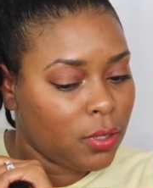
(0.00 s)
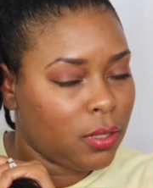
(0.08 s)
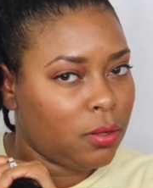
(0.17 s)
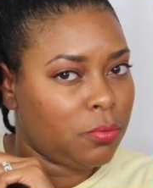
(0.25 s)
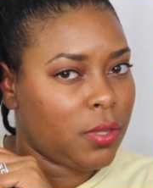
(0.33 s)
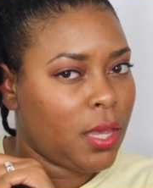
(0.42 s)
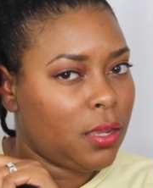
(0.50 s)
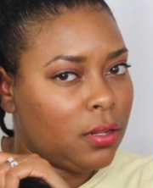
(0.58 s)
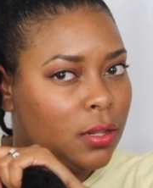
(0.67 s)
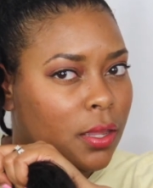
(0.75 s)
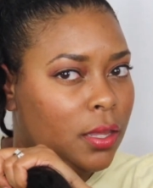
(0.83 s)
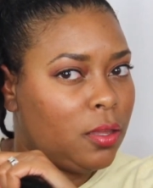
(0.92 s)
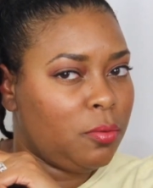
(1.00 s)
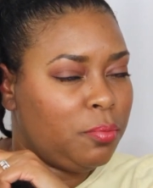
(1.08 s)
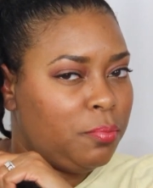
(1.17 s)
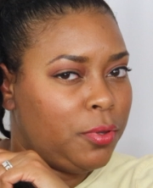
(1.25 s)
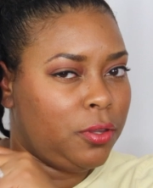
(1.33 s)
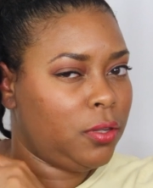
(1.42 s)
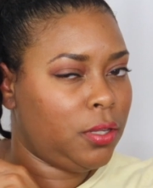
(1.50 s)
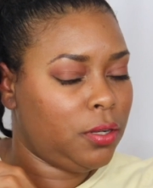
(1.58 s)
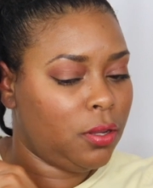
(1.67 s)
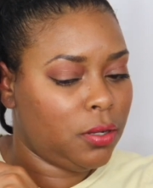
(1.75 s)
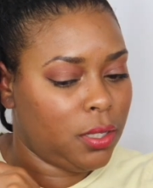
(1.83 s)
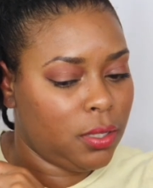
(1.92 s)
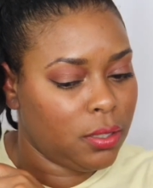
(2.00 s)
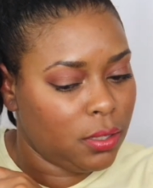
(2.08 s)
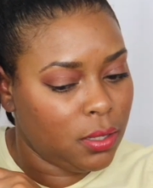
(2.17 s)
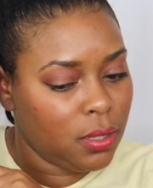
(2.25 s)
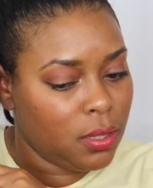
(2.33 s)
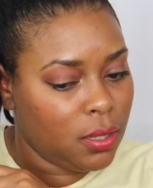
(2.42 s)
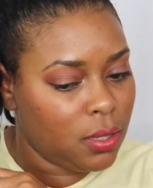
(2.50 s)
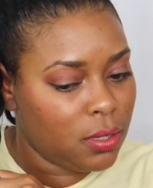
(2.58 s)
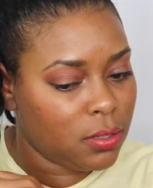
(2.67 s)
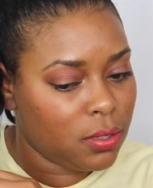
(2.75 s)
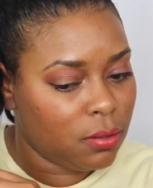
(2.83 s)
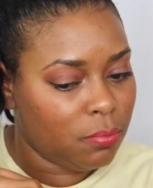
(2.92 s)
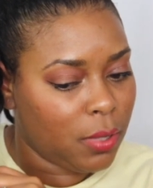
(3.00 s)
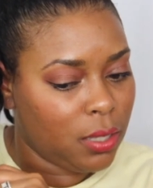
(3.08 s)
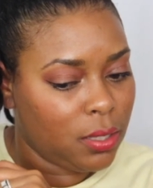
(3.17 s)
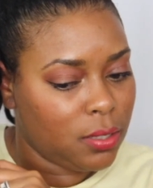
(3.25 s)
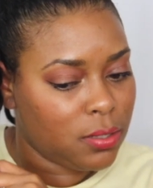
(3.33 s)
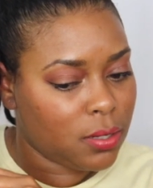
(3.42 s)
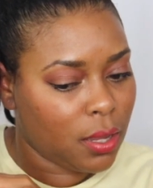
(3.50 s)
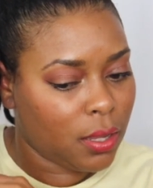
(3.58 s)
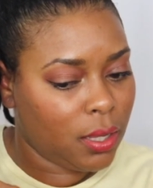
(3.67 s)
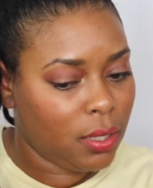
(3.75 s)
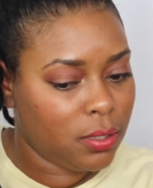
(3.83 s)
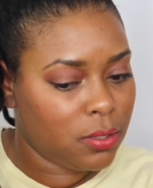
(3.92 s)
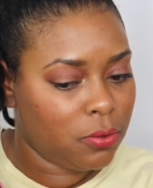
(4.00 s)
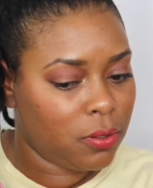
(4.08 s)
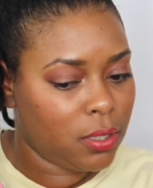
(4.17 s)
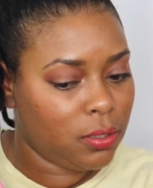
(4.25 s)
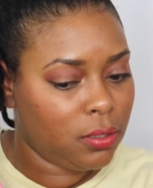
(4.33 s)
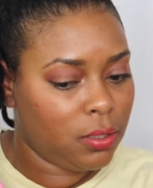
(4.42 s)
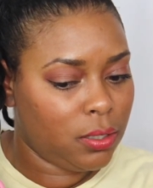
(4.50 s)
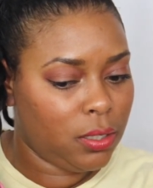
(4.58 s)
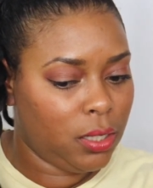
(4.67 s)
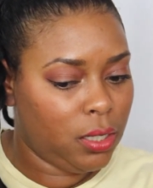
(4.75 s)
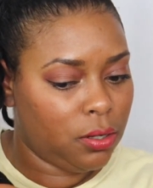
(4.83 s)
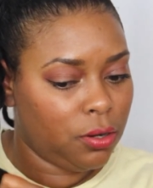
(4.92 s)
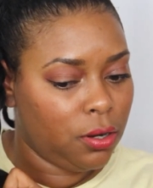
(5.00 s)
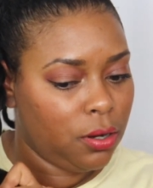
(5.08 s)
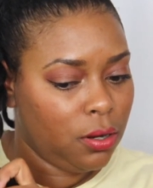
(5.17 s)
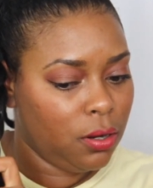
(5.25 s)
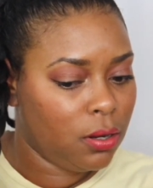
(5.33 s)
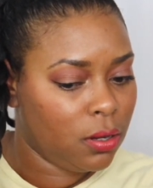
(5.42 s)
And I'm kind of like pulling on it to make it tight so it can look neater.